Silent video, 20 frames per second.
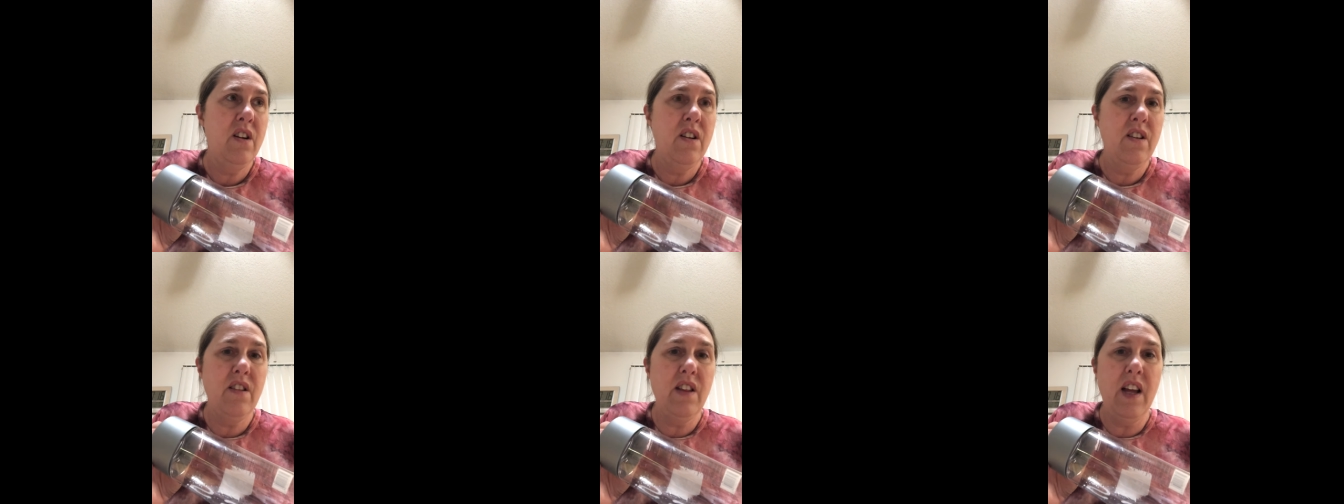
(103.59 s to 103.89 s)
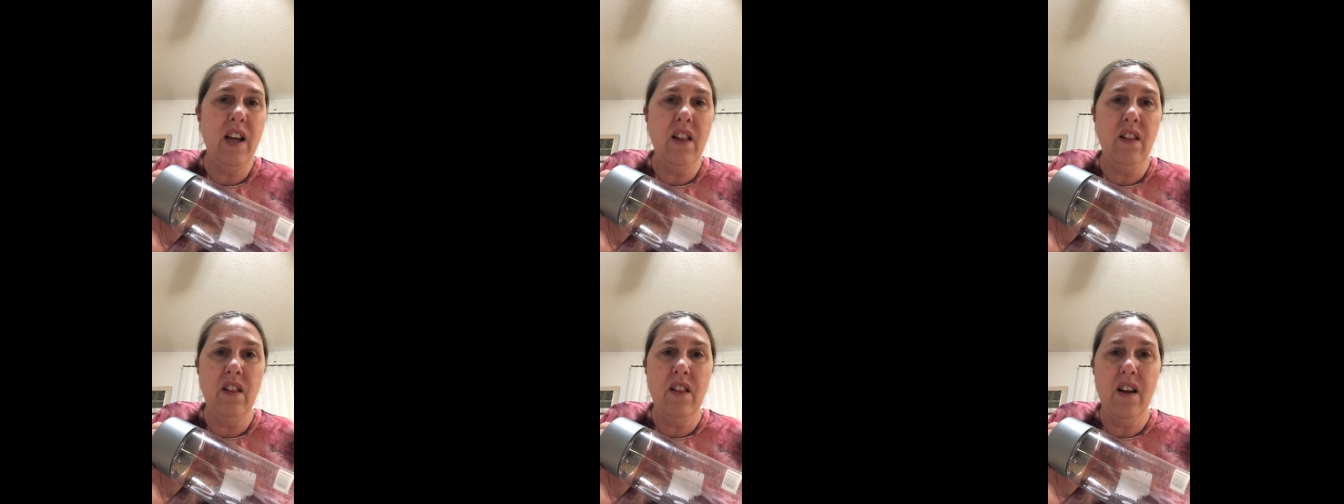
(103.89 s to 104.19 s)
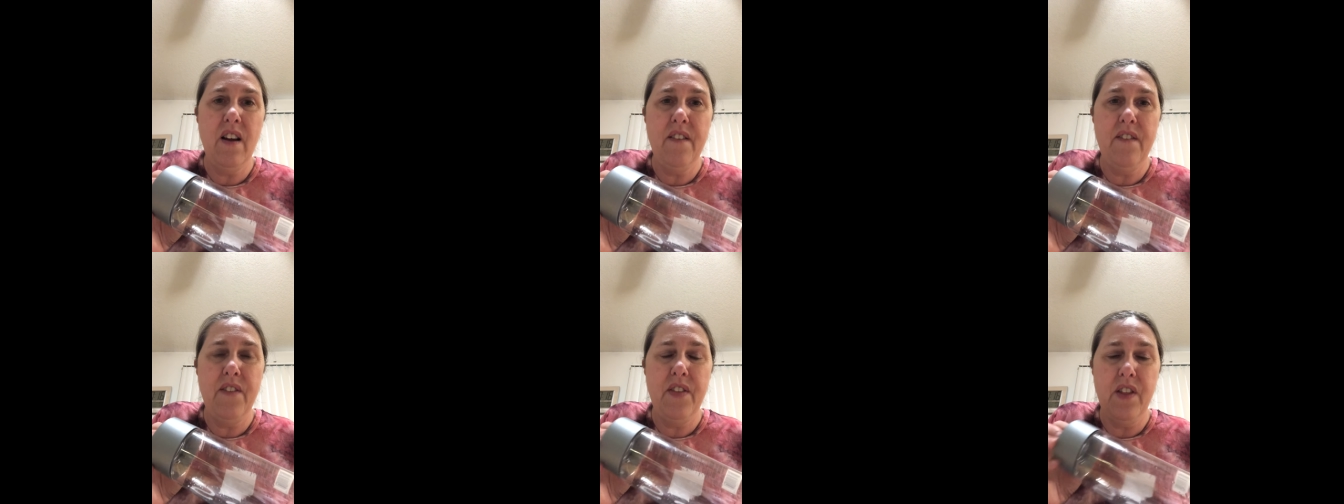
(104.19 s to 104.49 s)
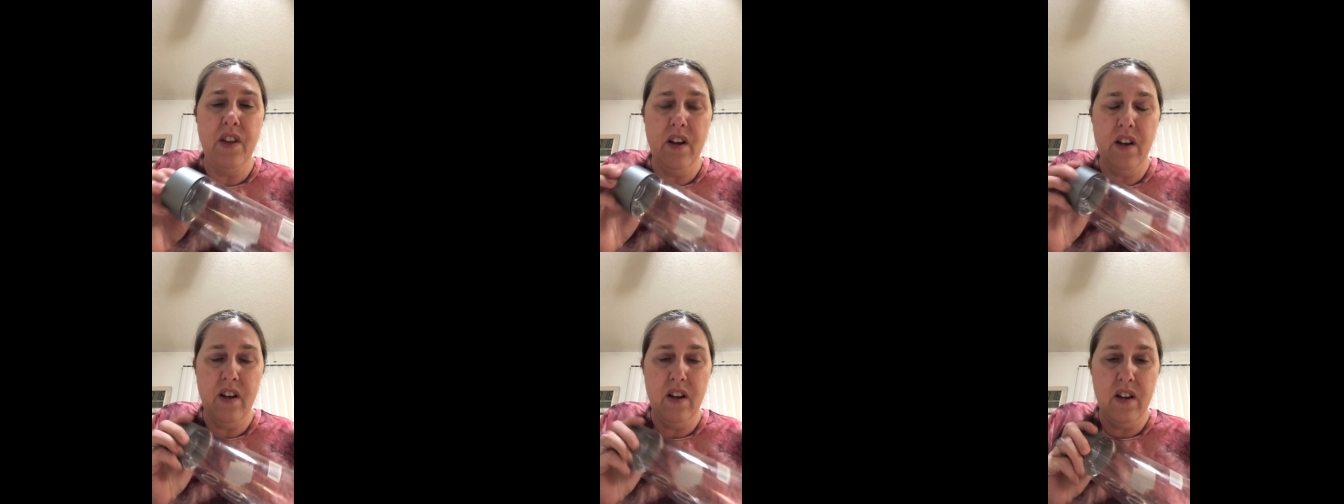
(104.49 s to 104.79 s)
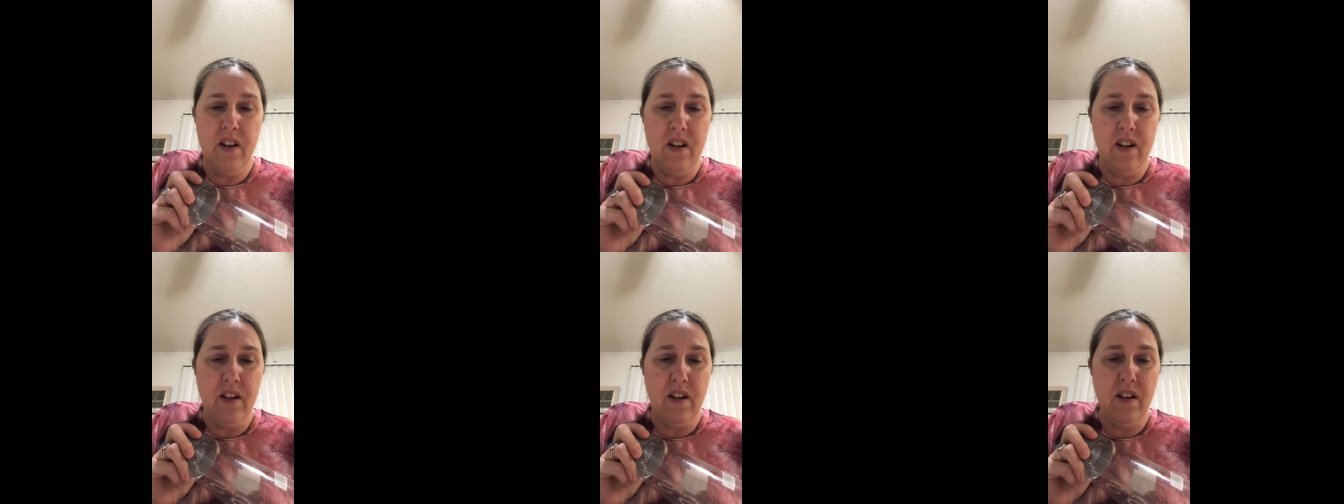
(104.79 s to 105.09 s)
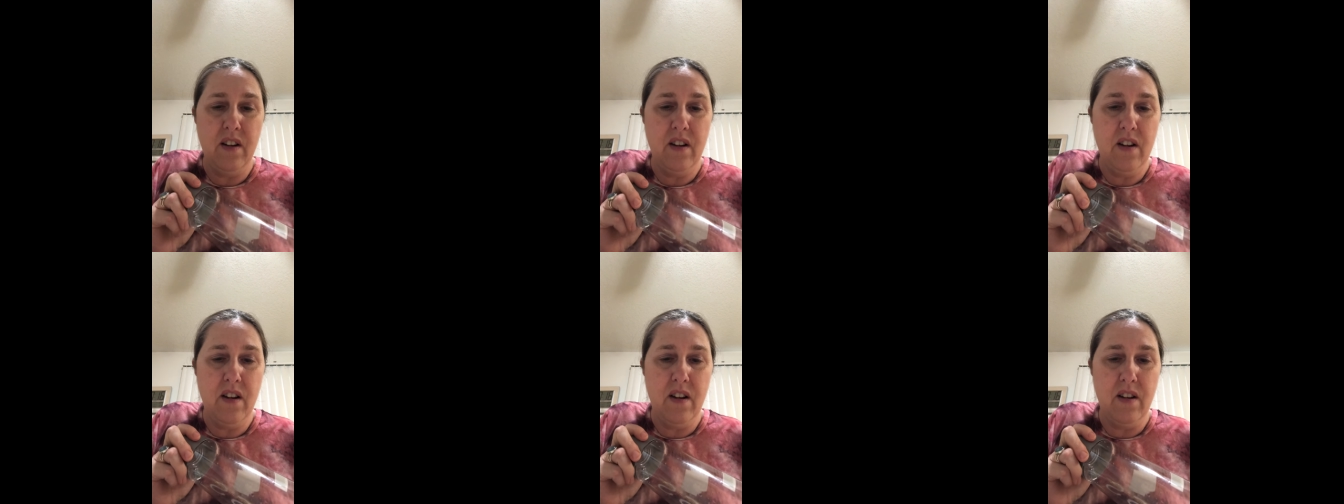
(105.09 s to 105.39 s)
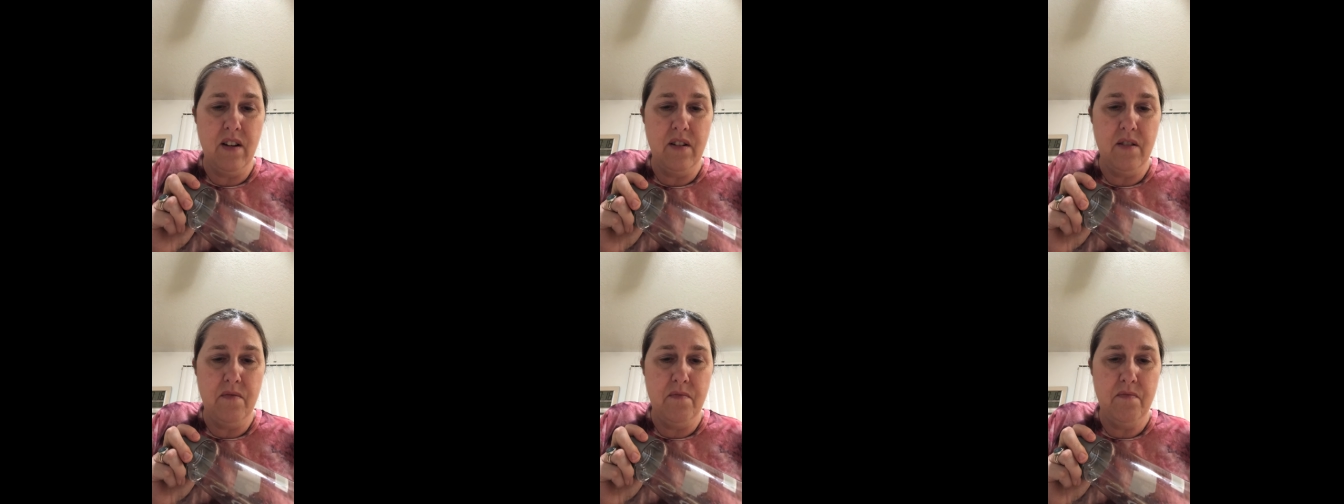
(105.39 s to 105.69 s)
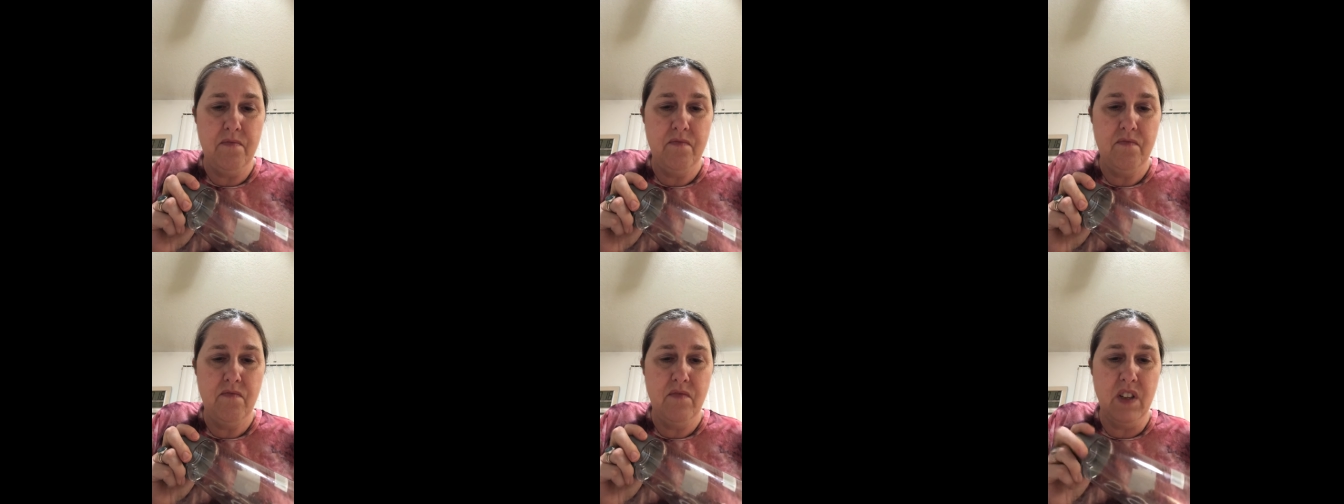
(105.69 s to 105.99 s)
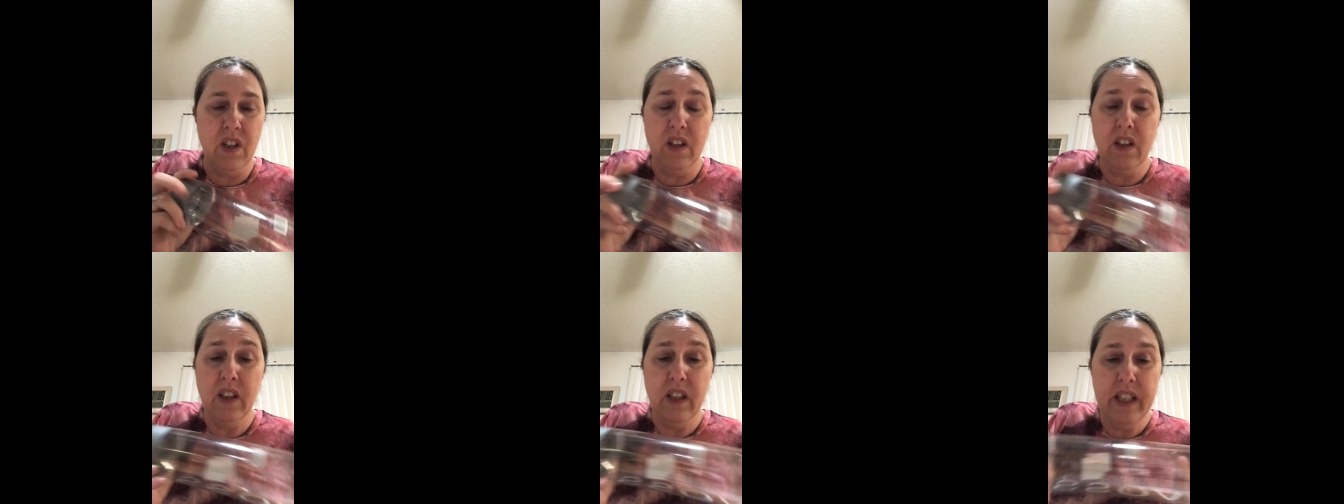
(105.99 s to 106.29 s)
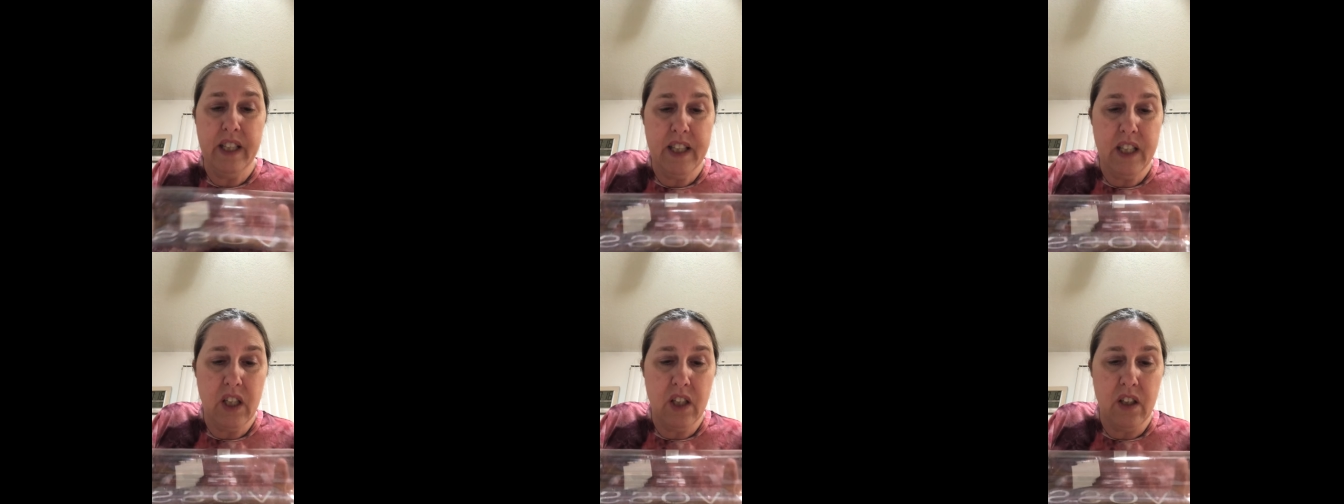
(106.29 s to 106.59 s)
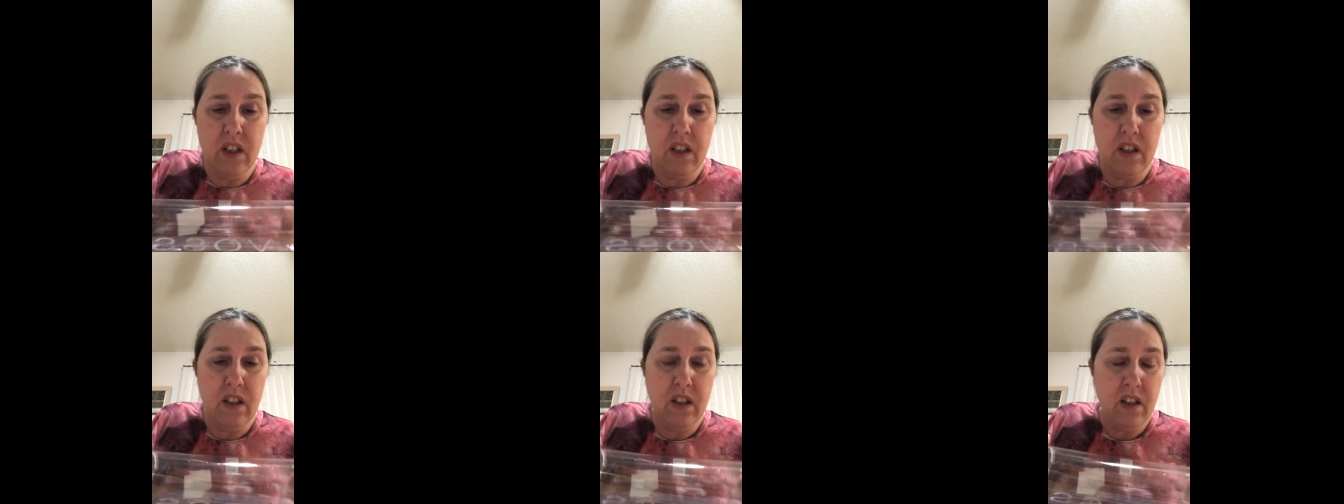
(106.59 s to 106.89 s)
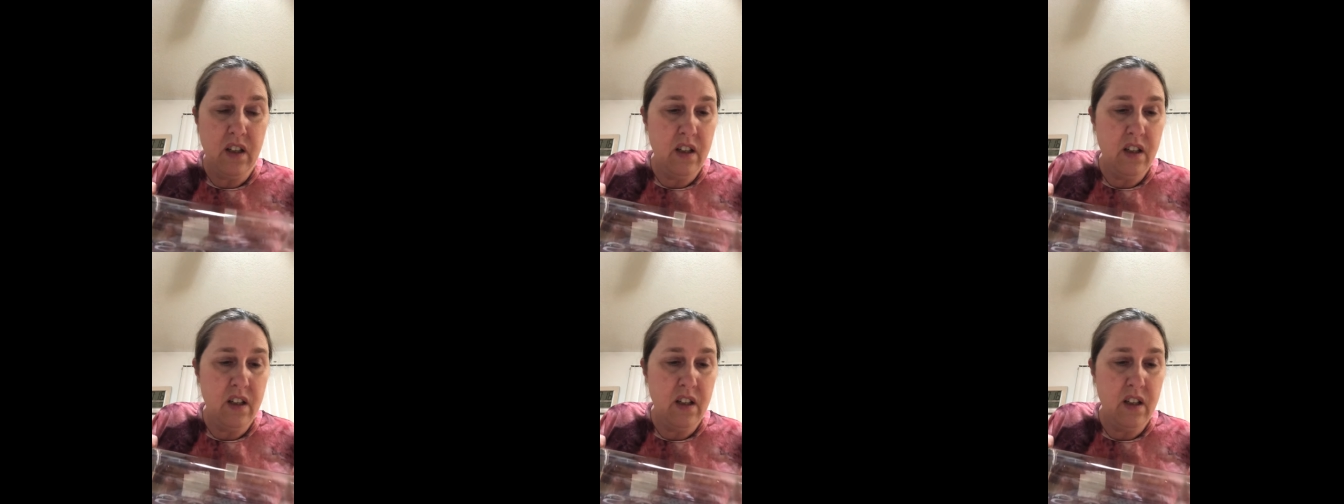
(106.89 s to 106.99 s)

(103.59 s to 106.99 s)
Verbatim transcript: they love the, um, the glitter,